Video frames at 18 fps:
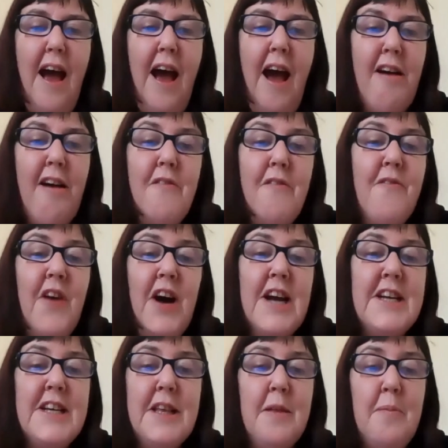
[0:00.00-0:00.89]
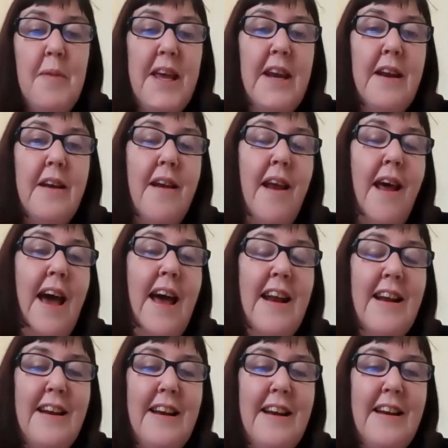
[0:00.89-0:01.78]
inviting them in
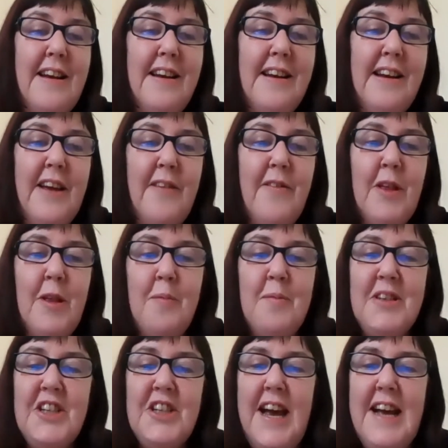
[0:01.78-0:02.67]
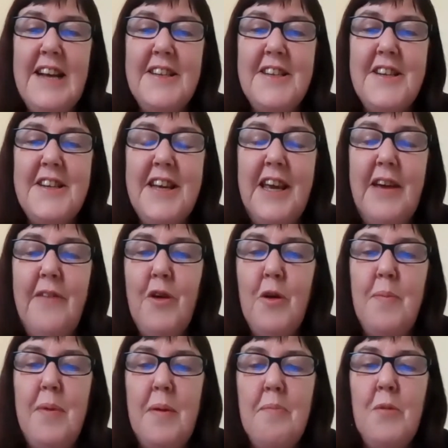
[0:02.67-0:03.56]
and giving them a chance to give you
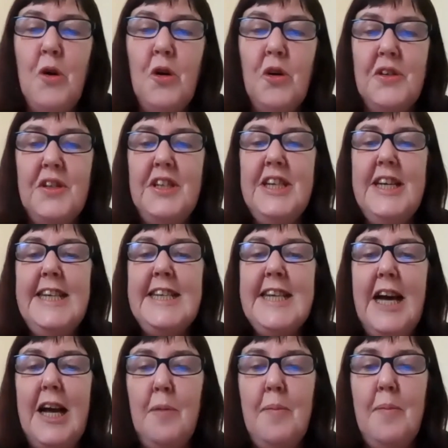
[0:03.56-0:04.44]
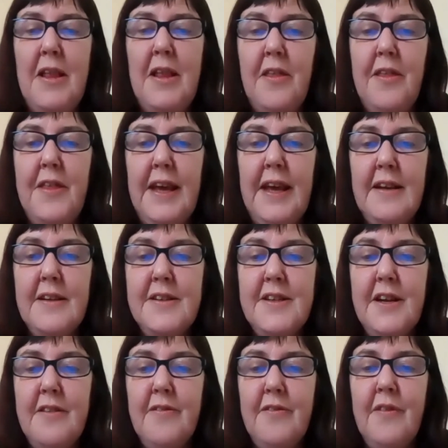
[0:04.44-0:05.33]
a bit more detail about the things
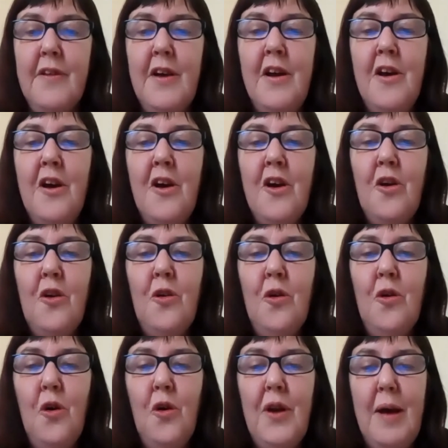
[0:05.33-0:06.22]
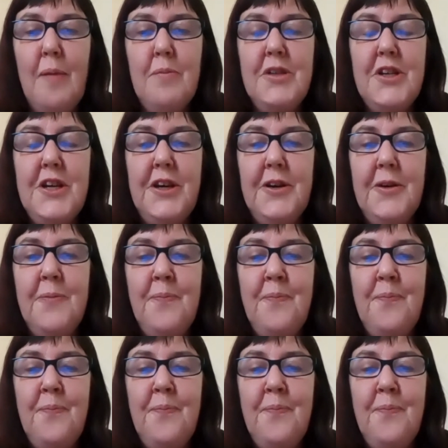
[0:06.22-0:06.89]
that have caught up to you.